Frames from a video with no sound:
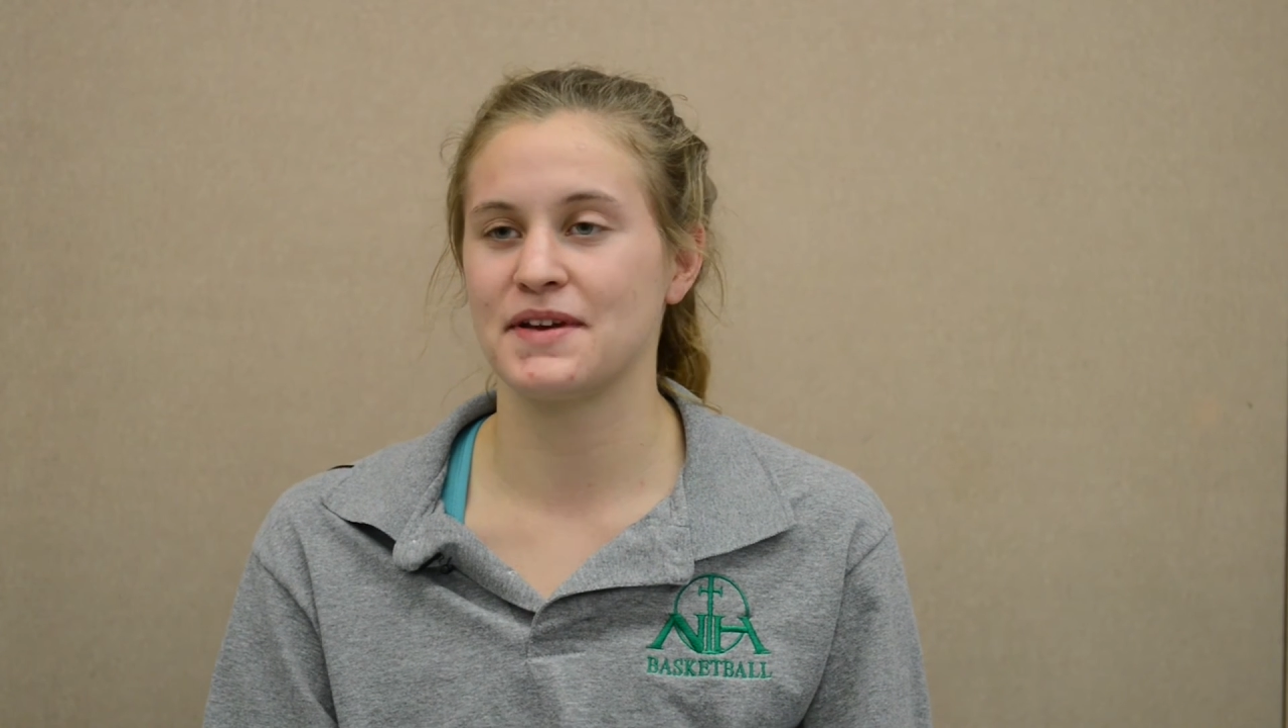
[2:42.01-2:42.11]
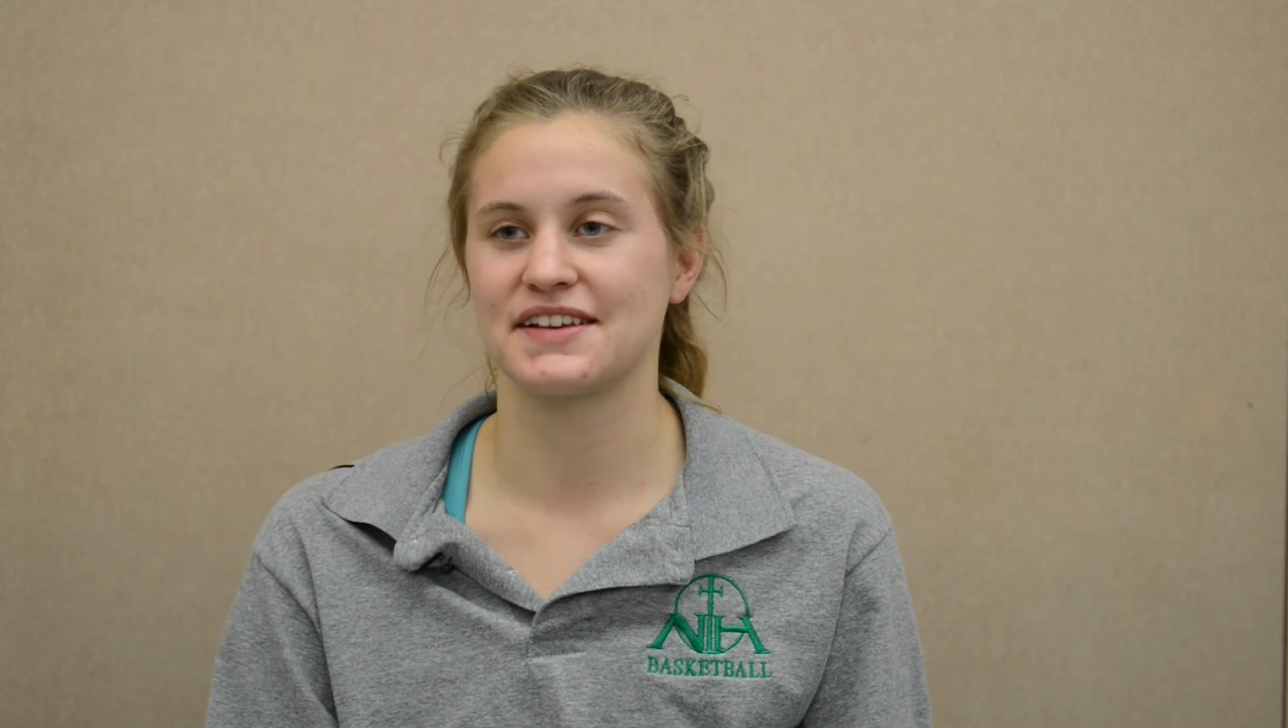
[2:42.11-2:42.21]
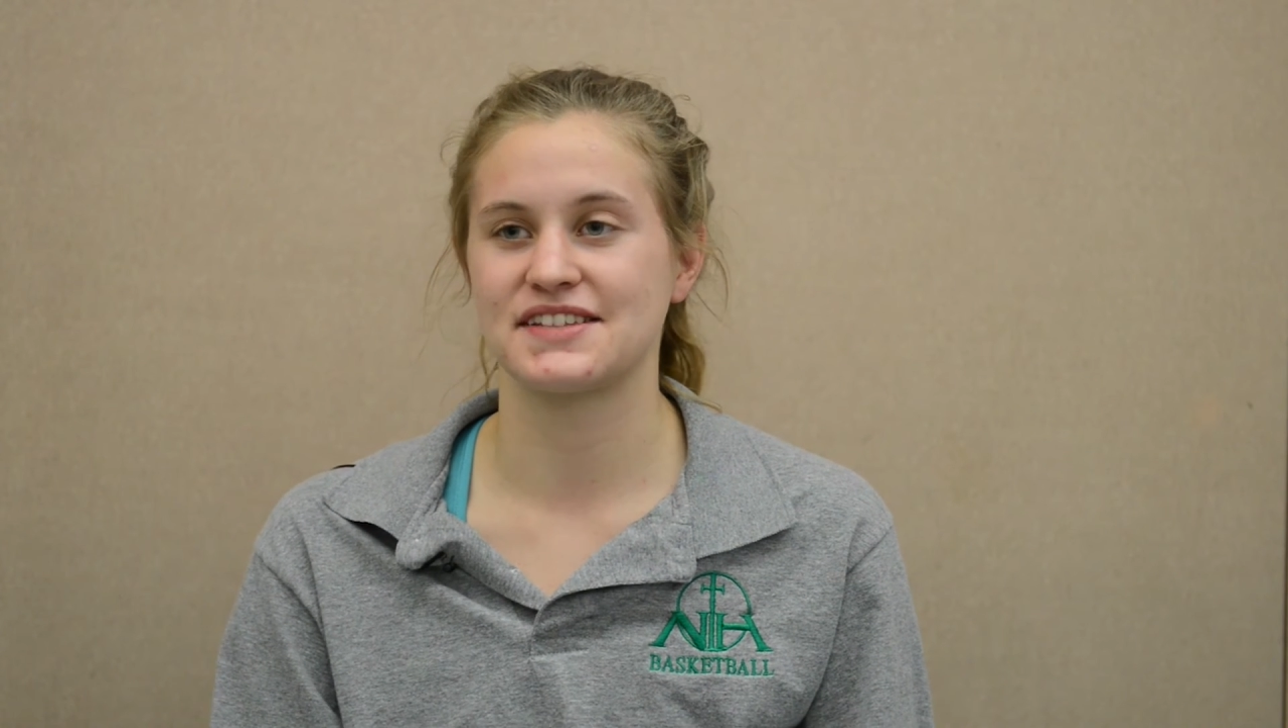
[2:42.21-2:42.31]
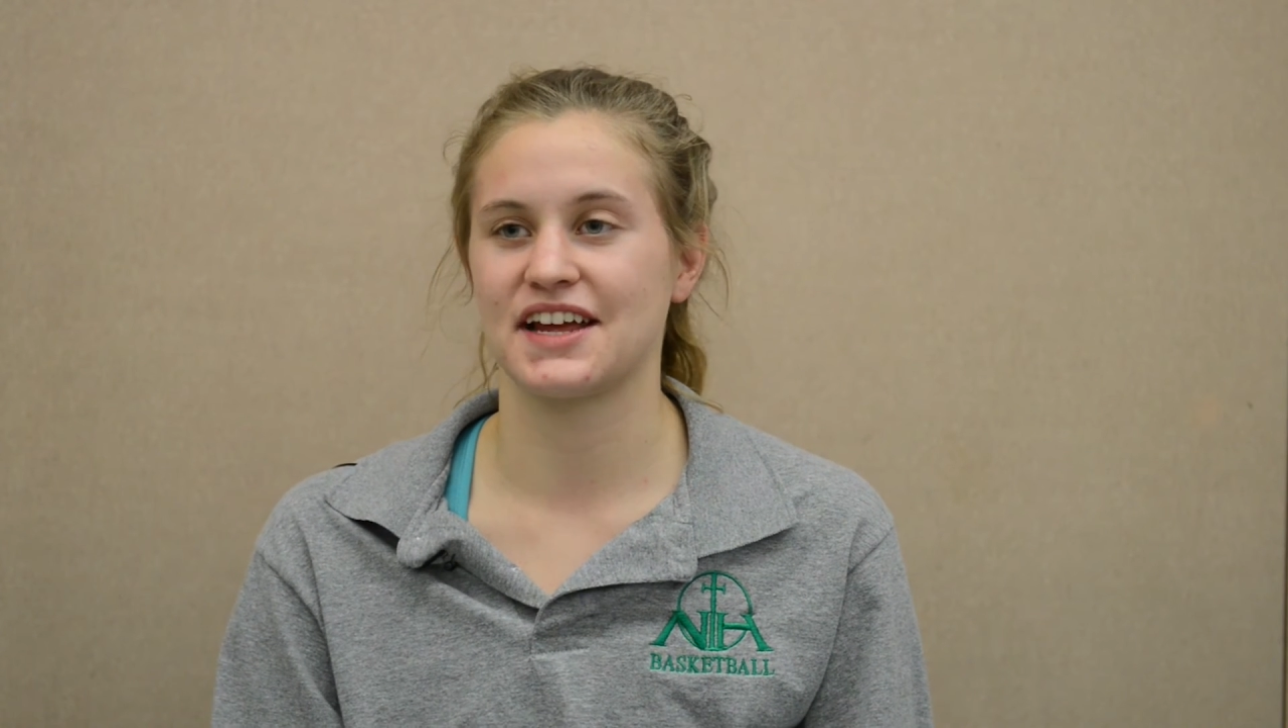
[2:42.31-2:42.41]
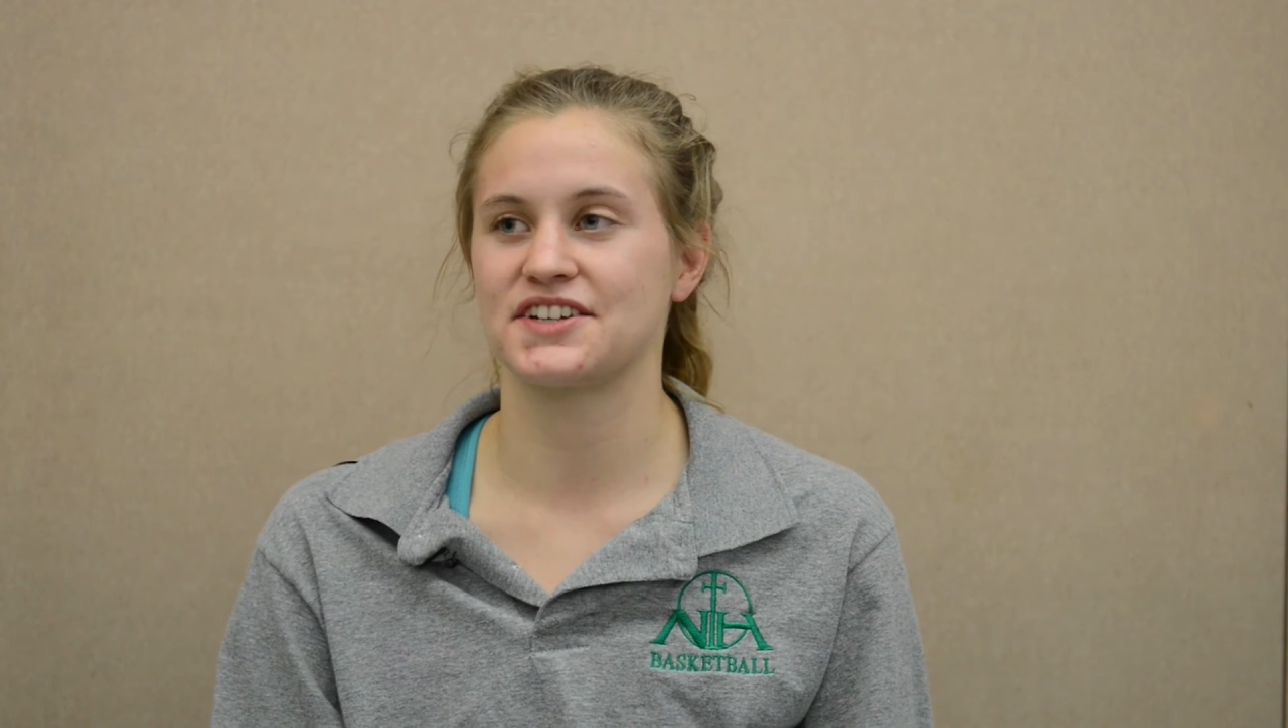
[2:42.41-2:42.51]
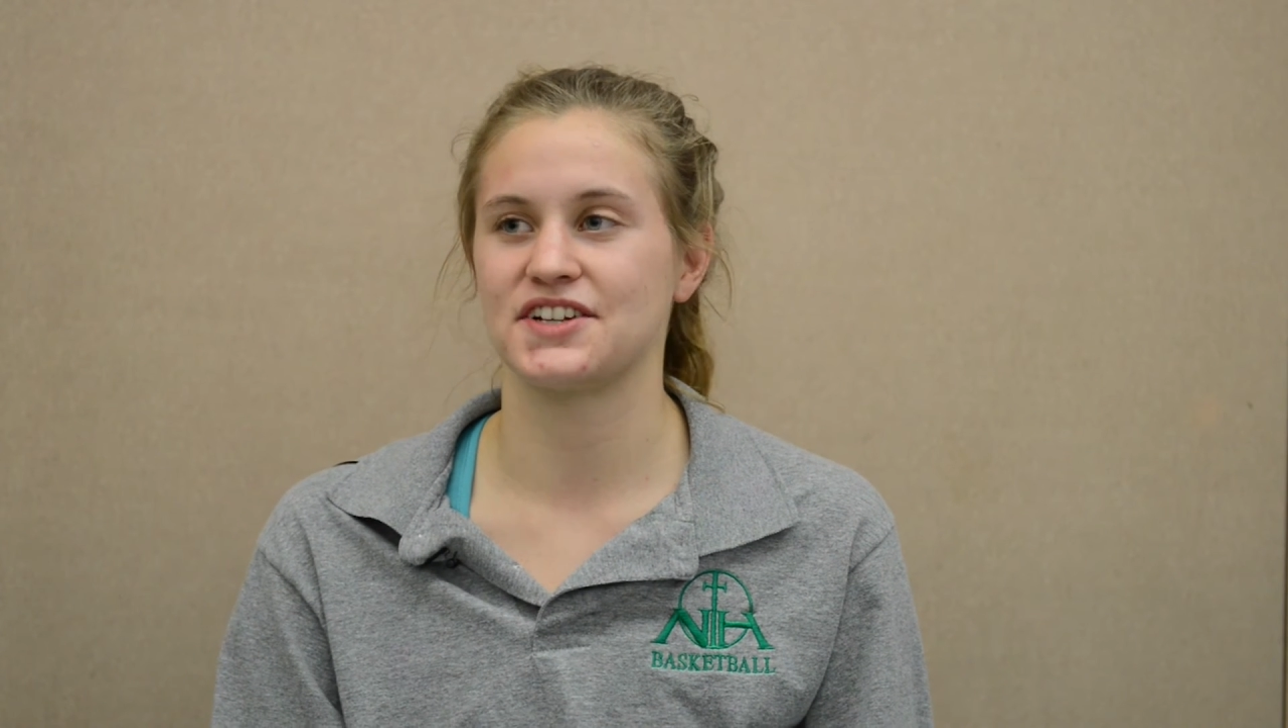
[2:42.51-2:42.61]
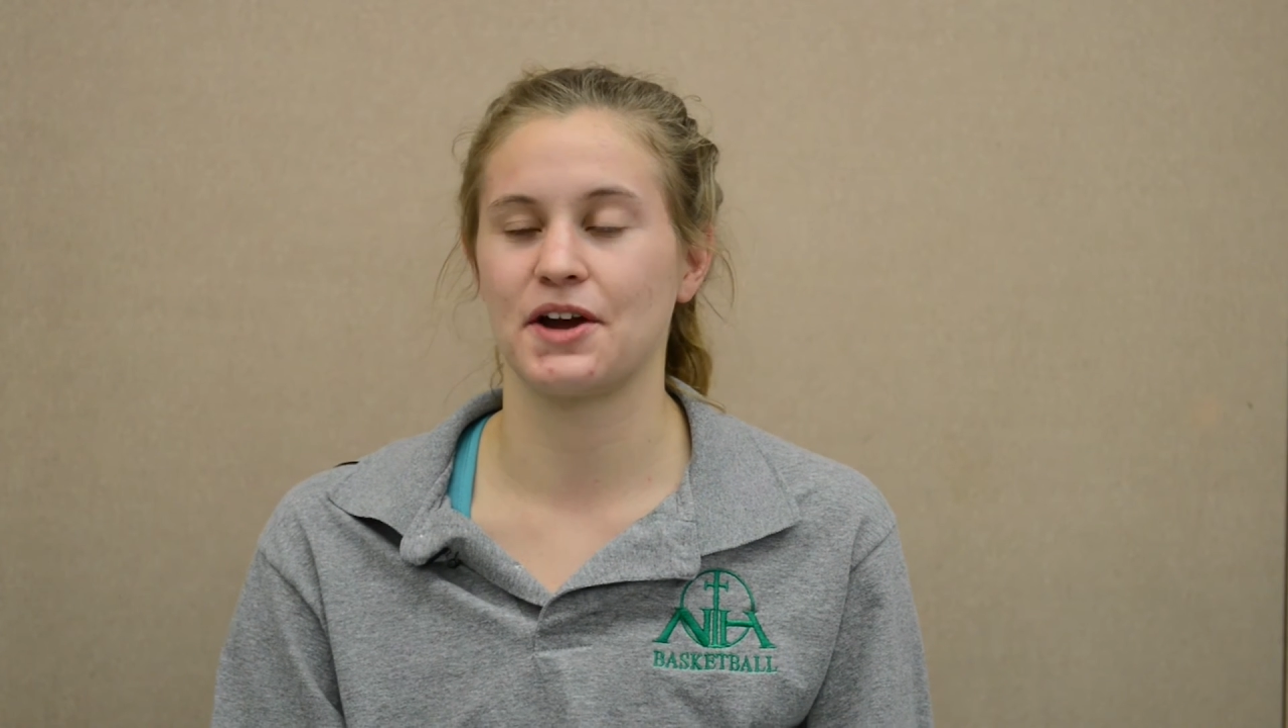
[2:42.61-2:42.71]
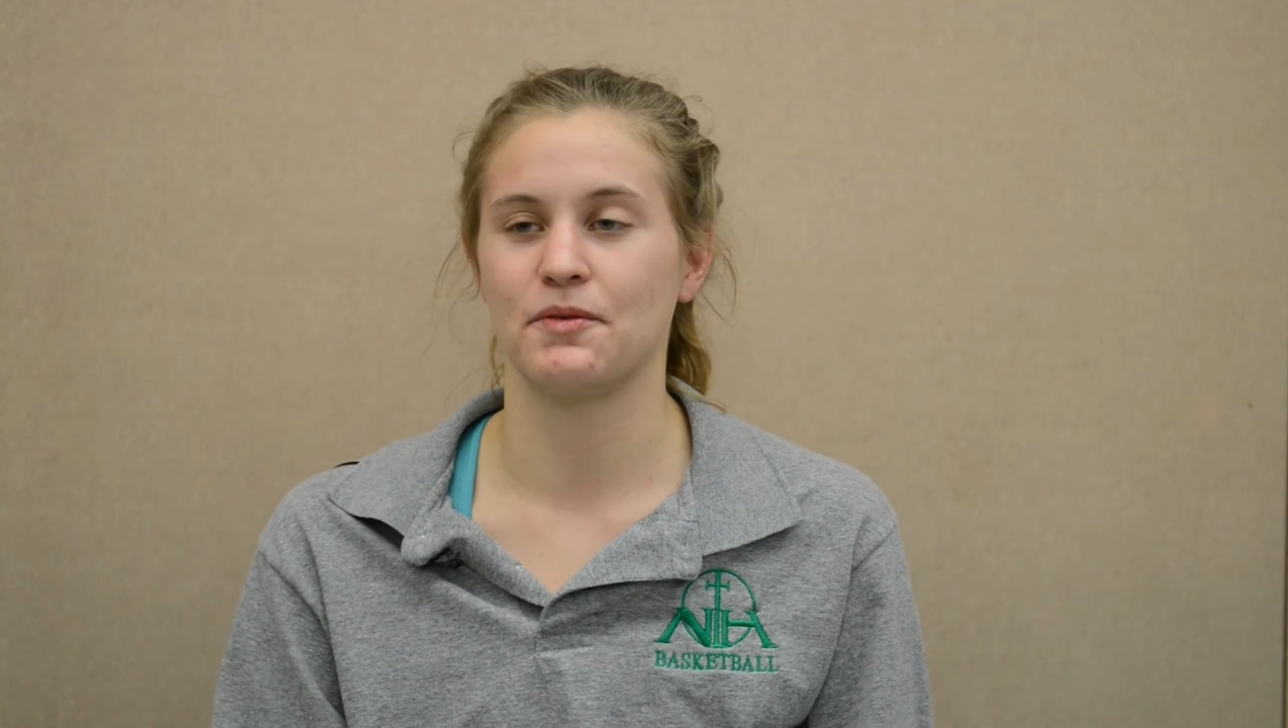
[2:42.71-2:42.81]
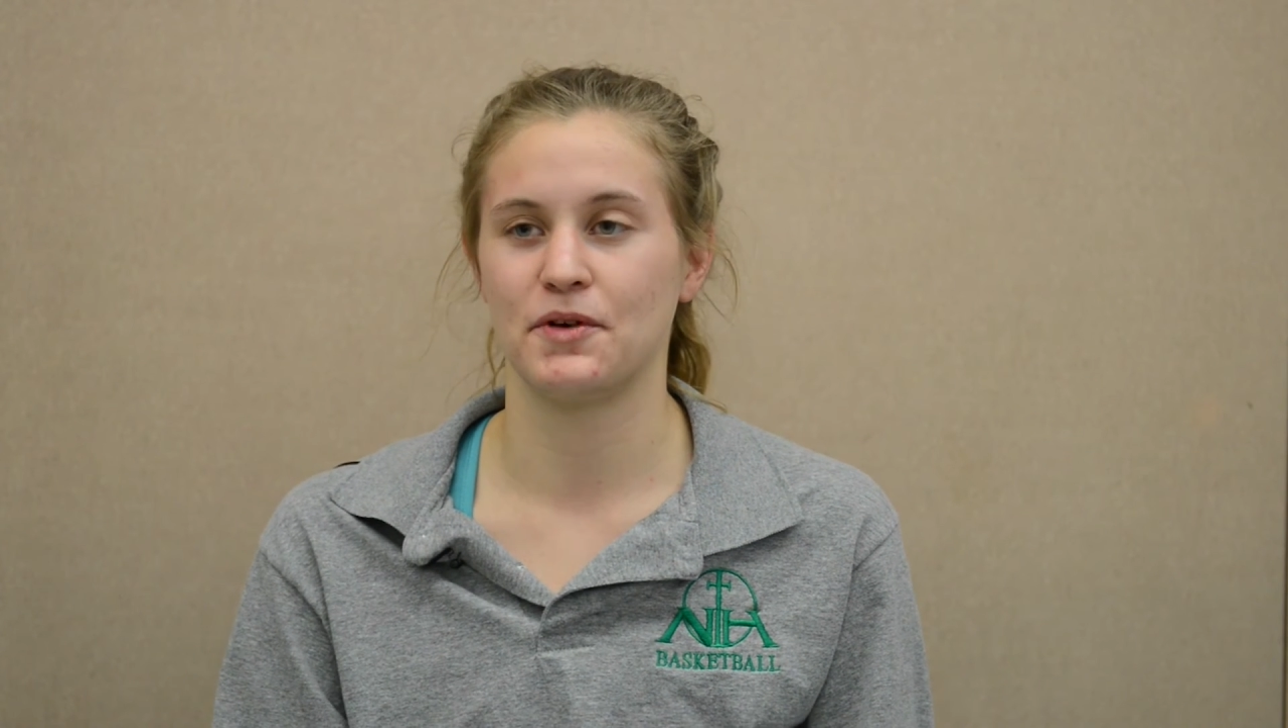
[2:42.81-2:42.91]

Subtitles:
because next year I